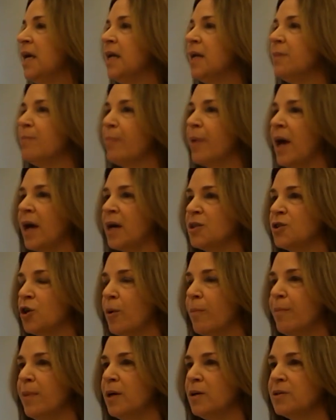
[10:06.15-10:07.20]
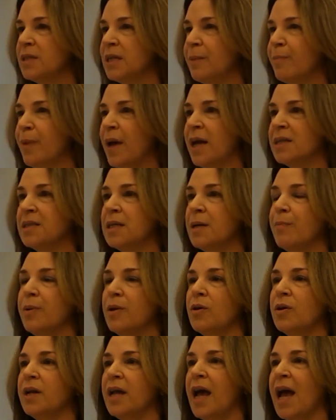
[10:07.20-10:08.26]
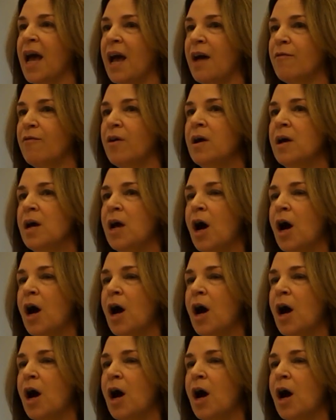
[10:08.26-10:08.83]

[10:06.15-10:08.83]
It impacts our mills. It impacts the ability to have